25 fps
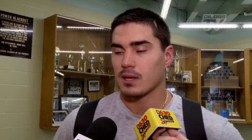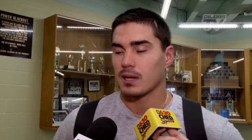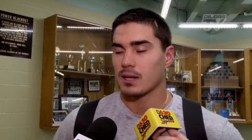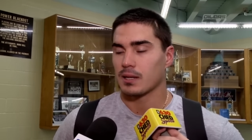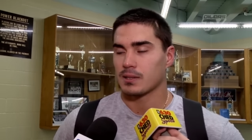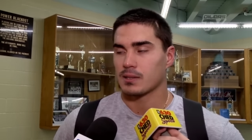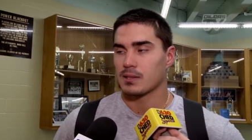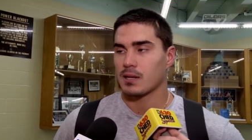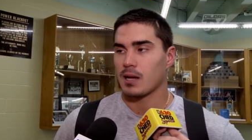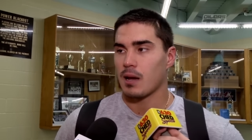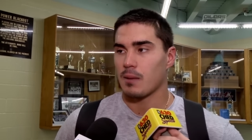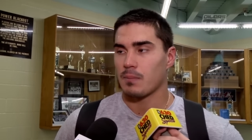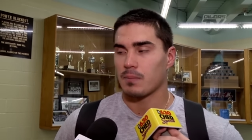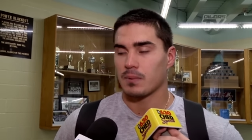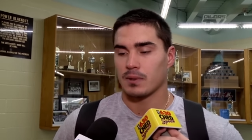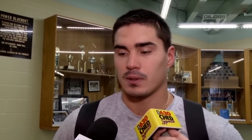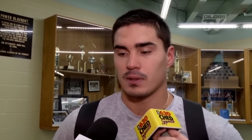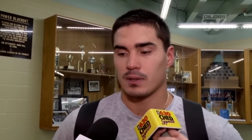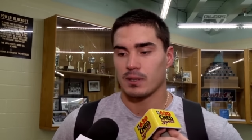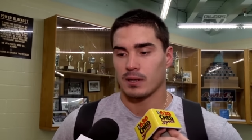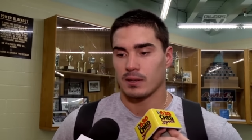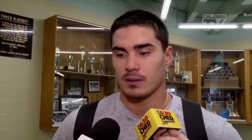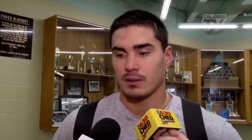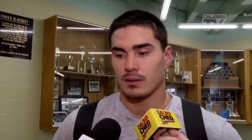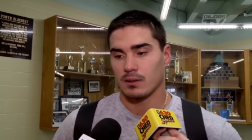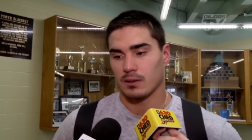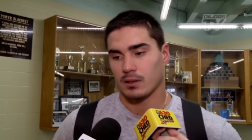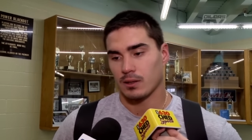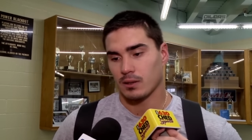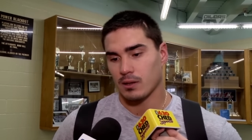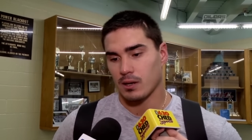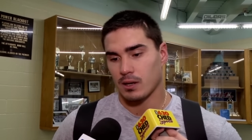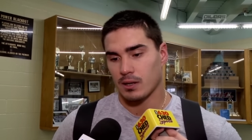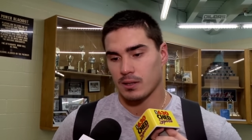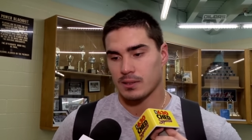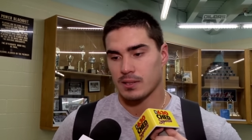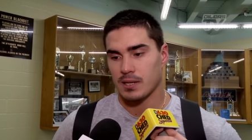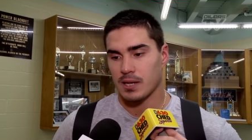things happen in, in
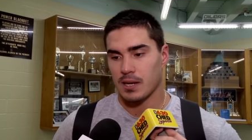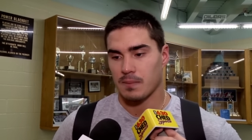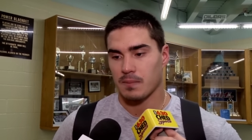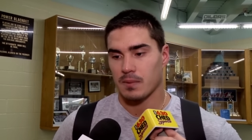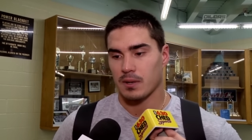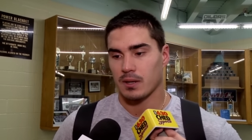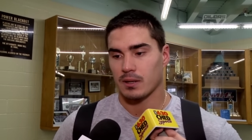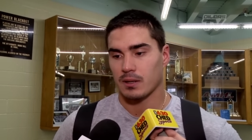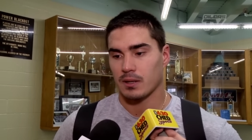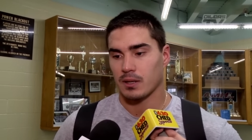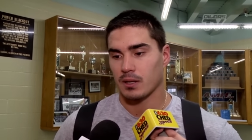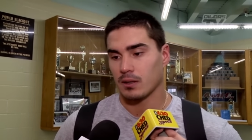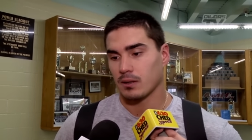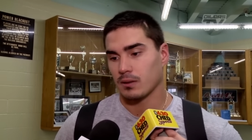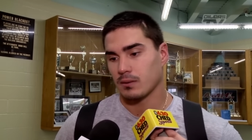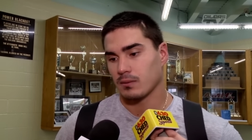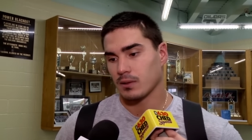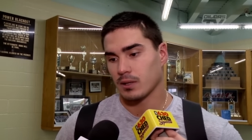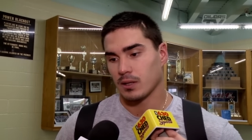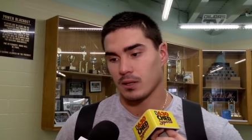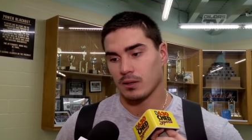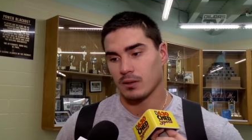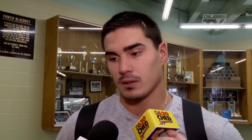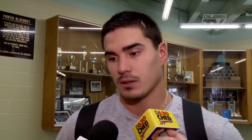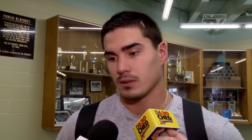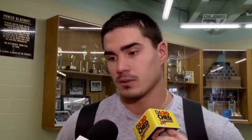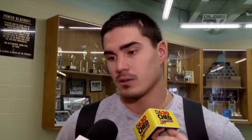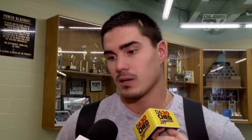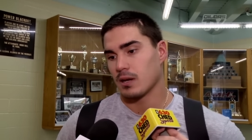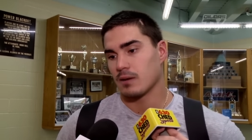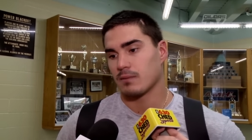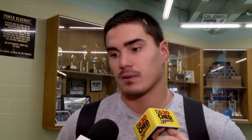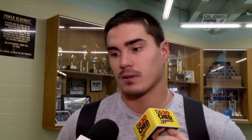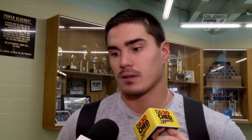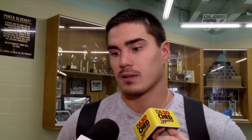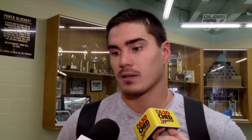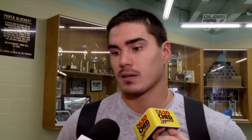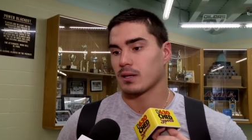our team. And he he's gonna do
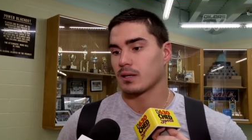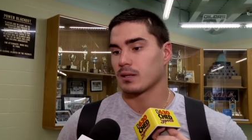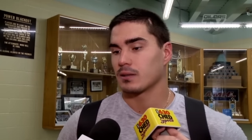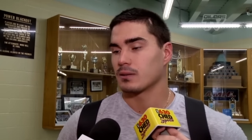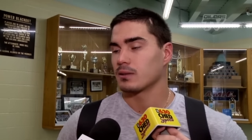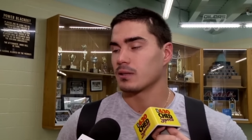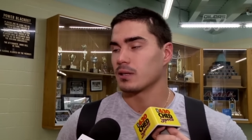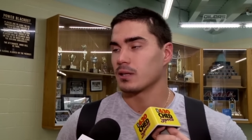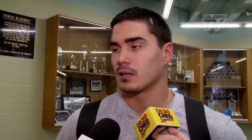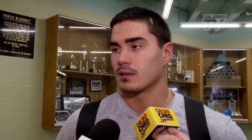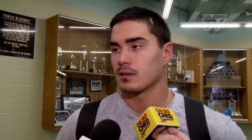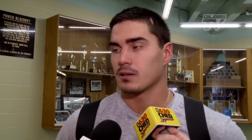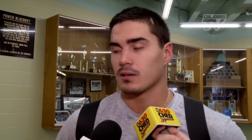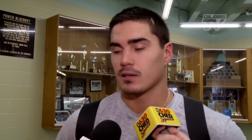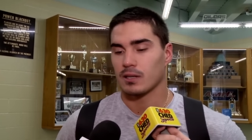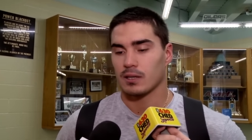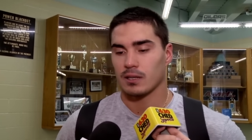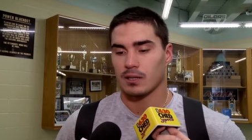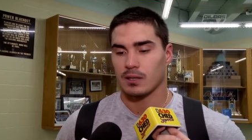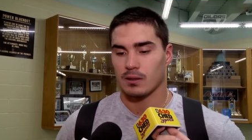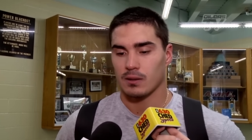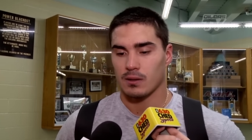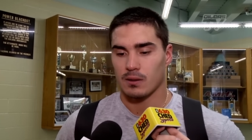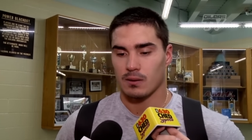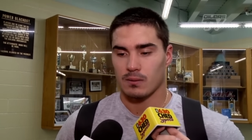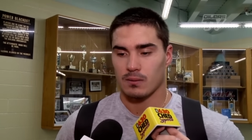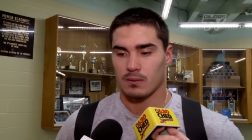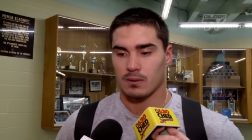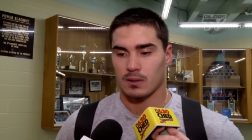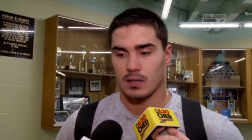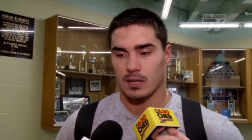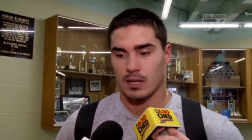everything he could, you know.